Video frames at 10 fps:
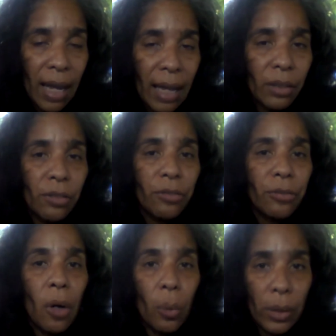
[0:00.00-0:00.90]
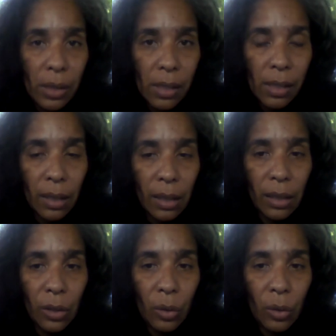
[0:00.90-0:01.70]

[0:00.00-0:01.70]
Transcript: I look forward to seeing